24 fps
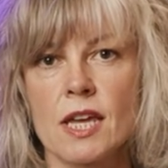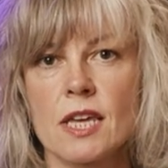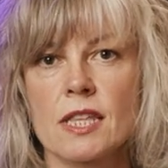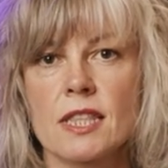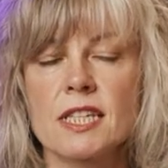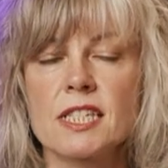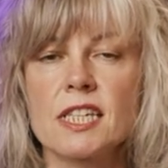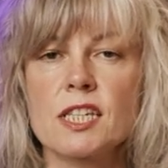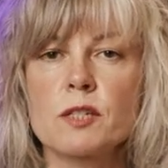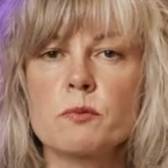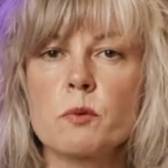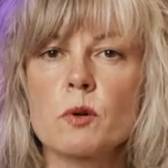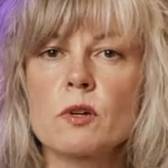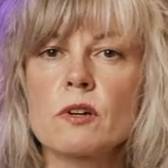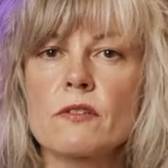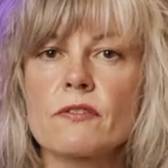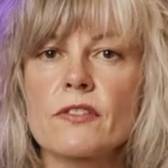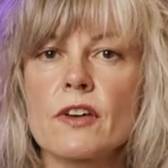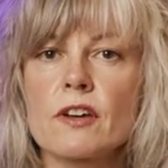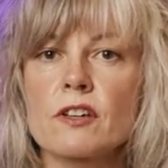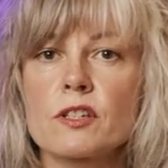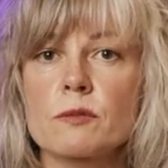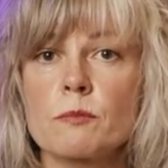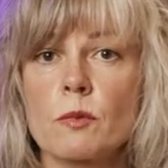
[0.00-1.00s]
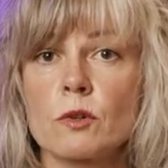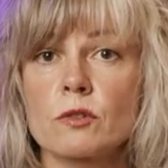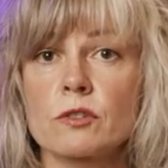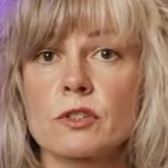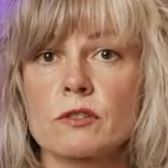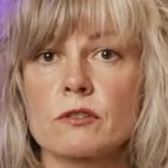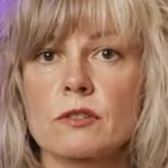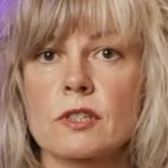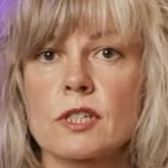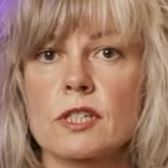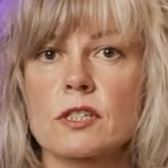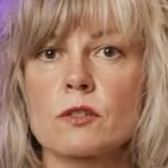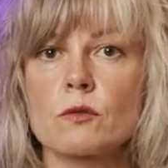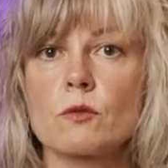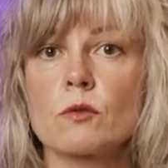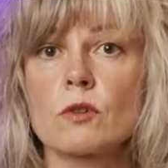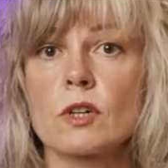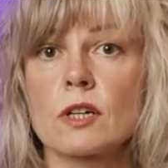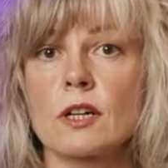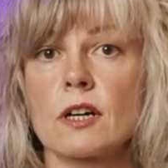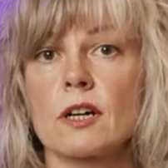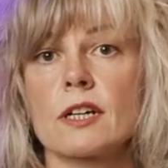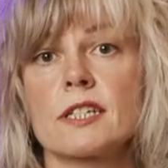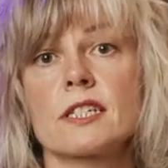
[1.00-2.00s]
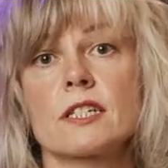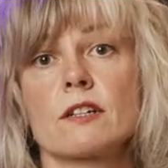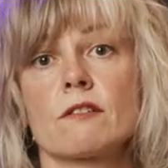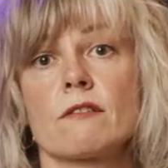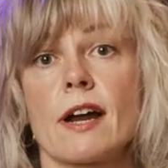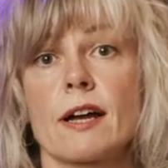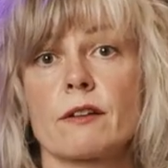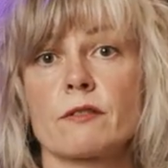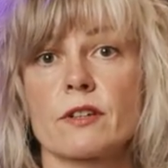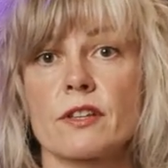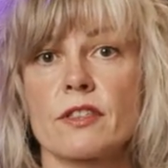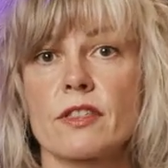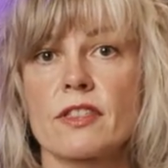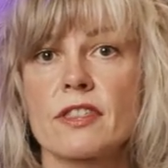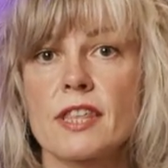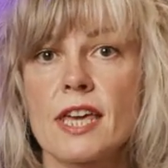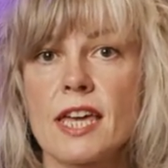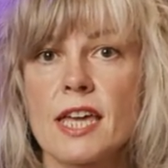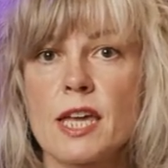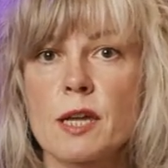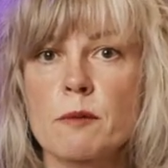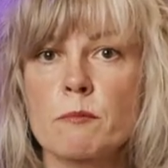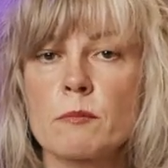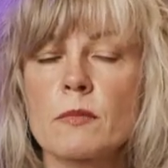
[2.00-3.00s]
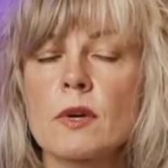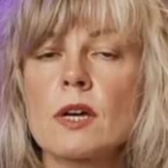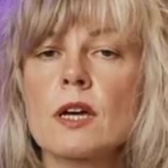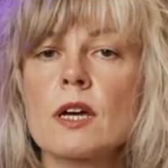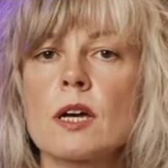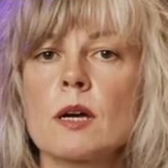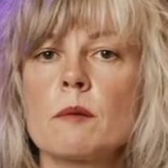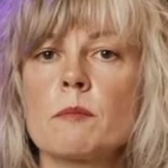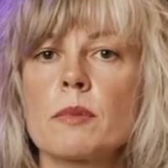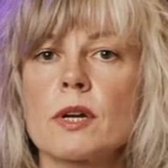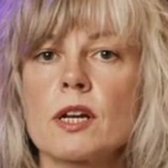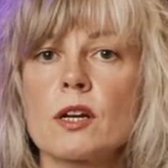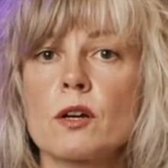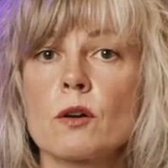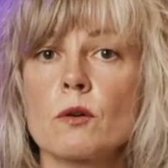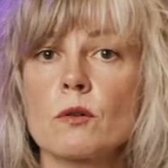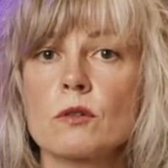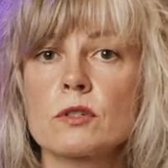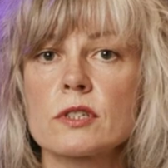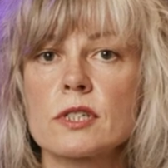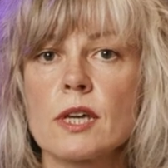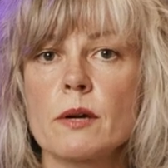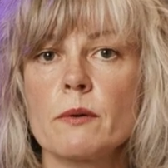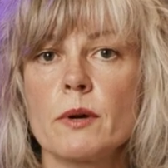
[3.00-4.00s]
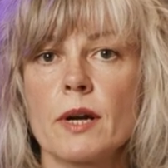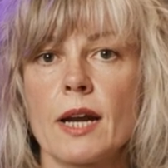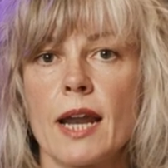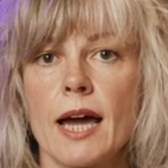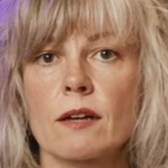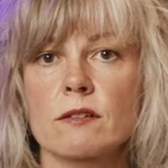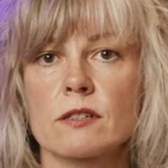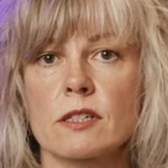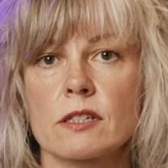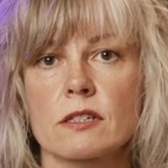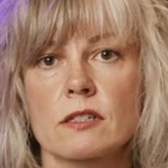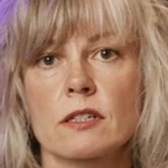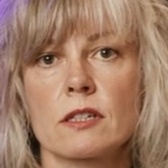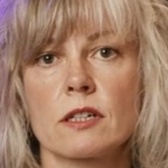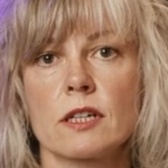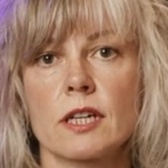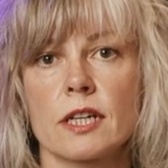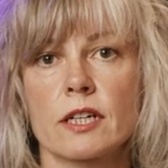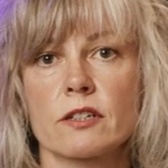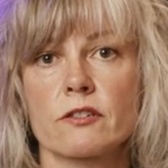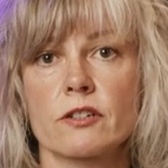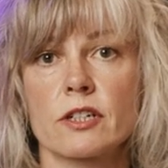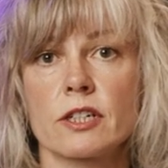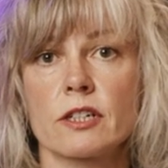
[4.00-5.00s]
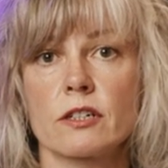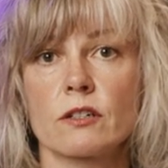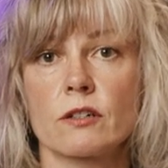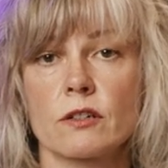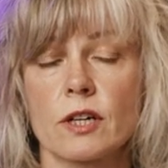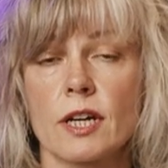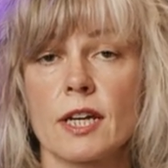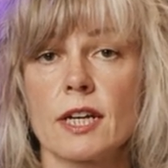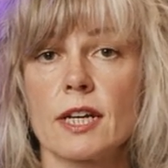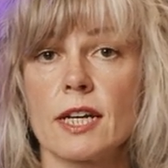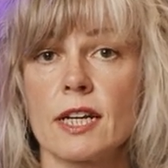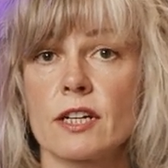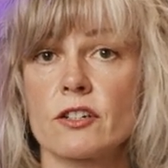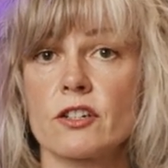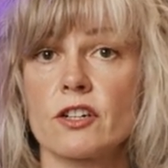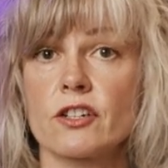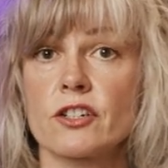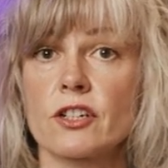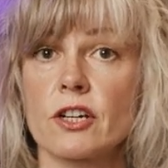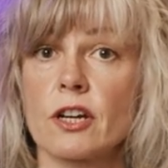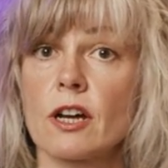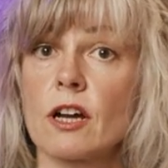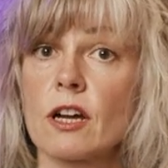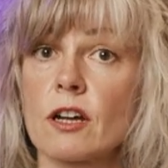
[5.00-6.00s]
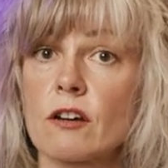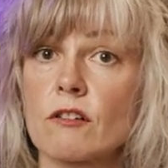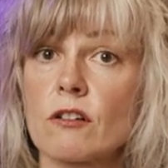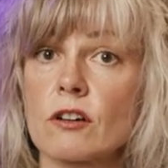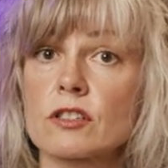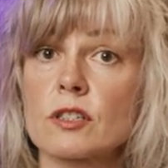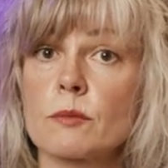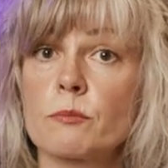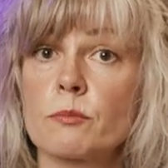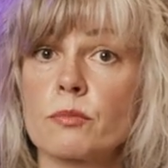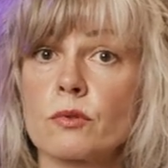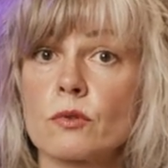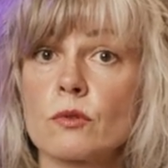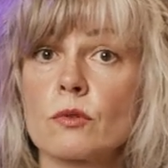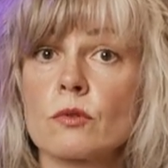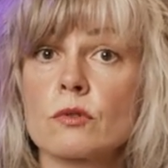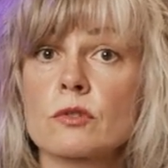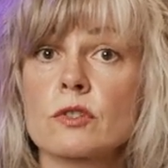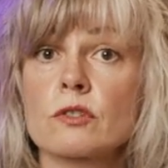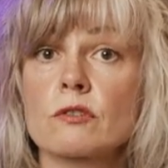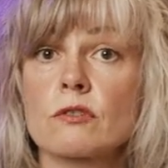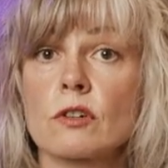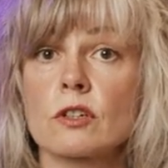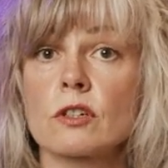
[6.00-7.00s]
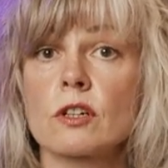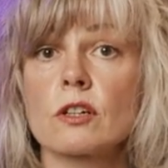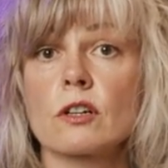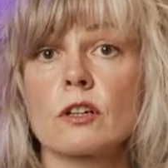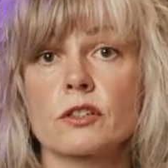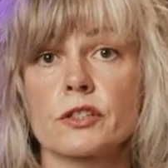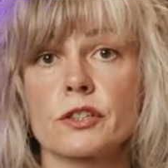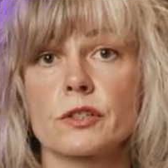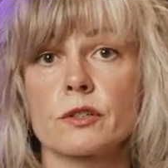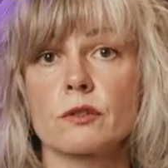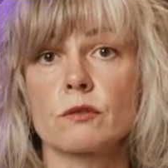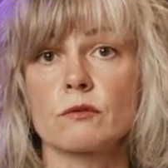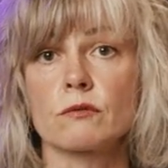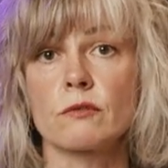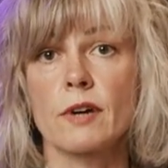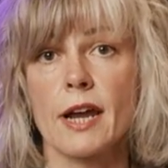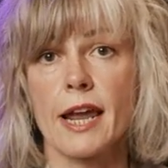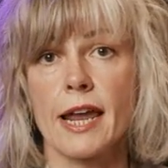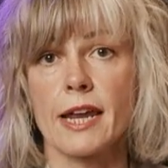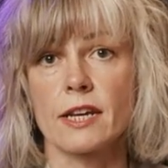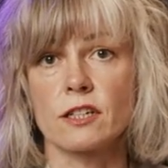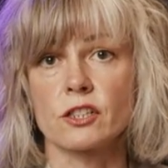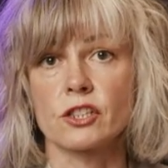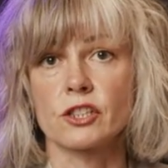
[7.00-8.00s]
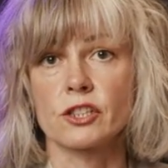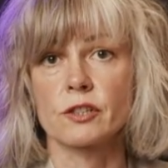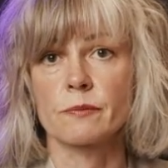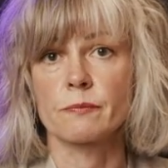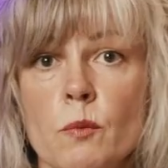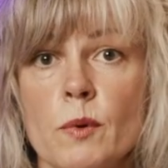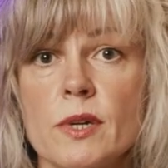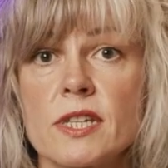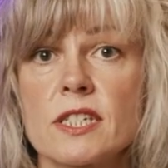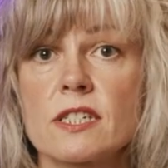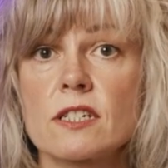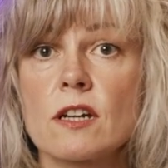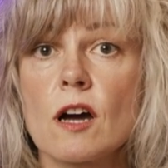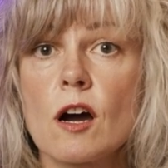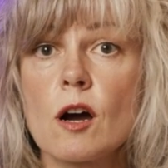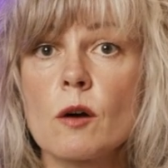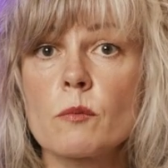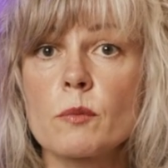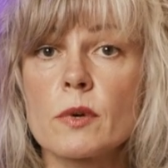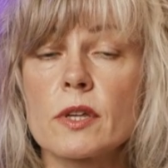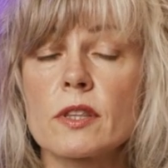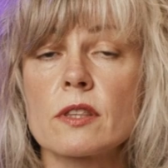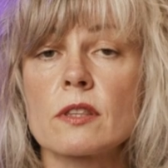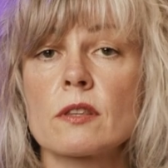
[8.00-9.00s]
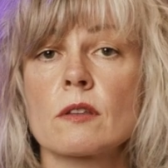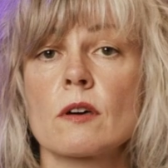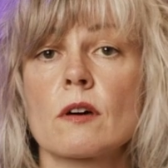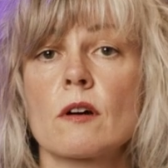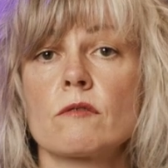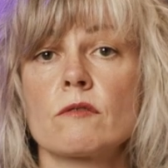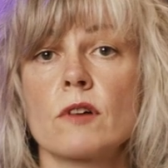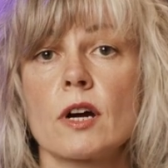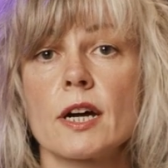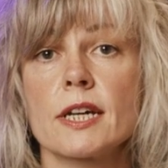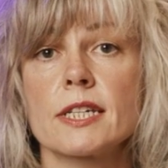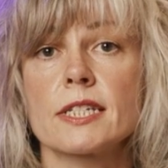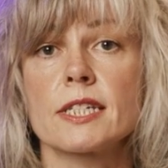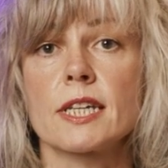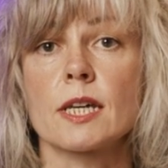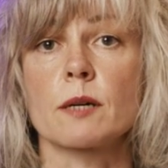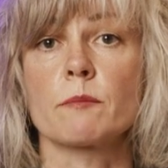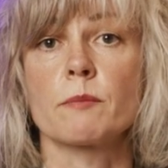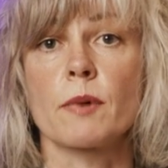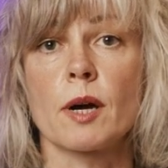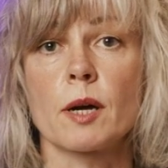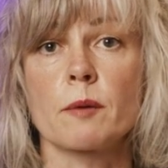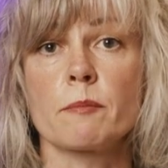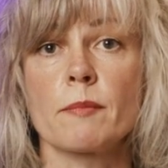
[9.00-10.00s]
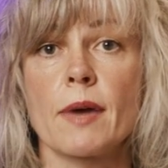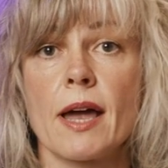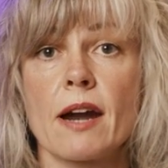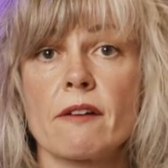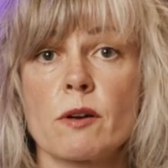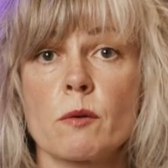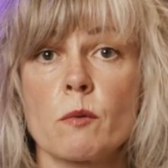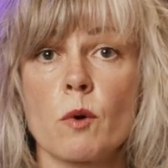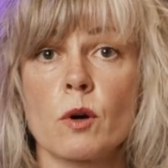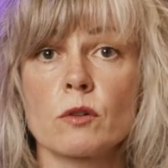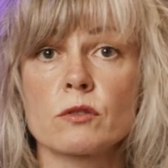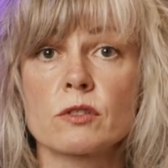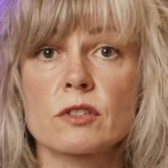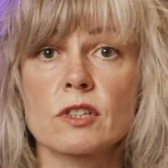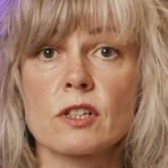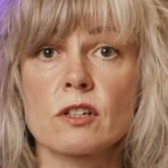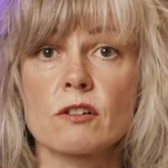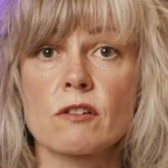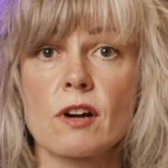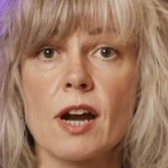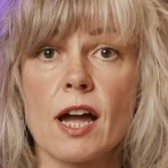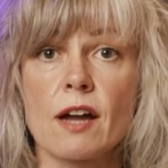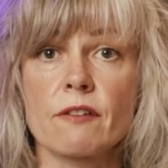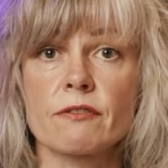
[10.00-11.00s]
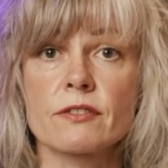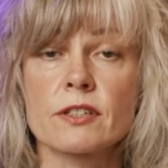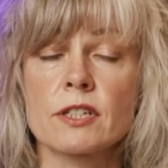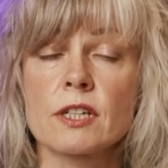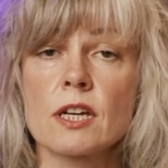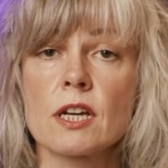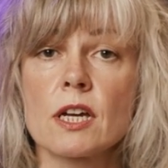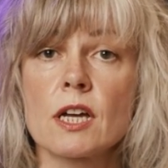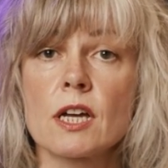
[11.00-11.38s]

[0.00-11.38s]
This is one of those modules that's organised around a theme, but it also allows us to look at literature across a broad chronological range. We start with writing by Mary Wollstonecraft